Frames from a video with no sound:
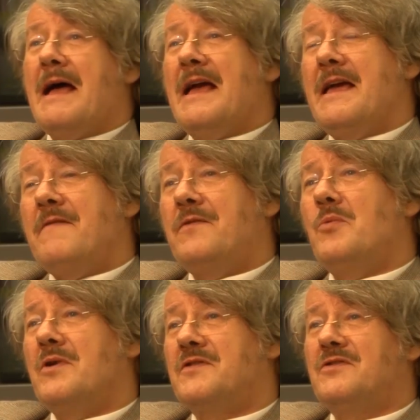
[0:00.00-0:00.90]
If you
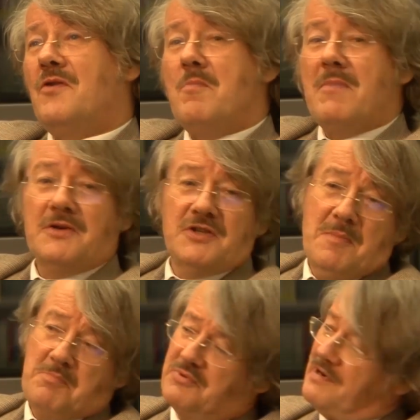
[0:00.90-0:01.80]
were so much
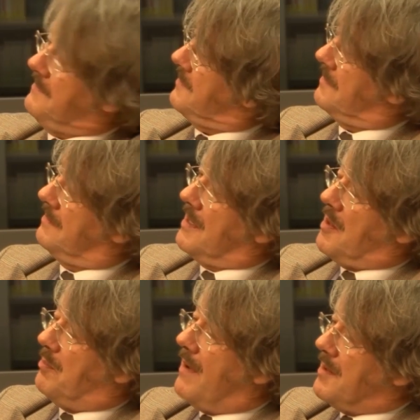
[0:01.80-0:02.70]
impressed
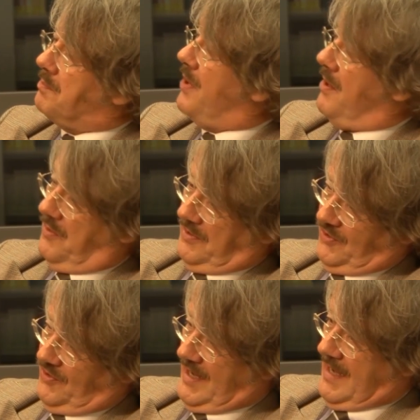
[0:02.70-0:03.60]
by
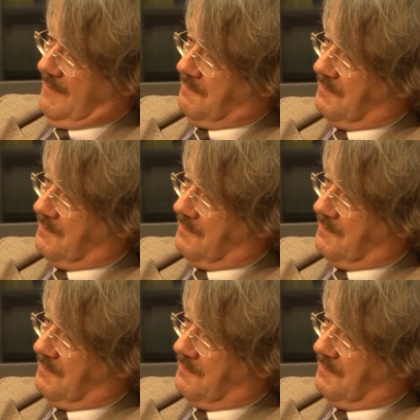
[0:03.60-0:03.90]
poetry,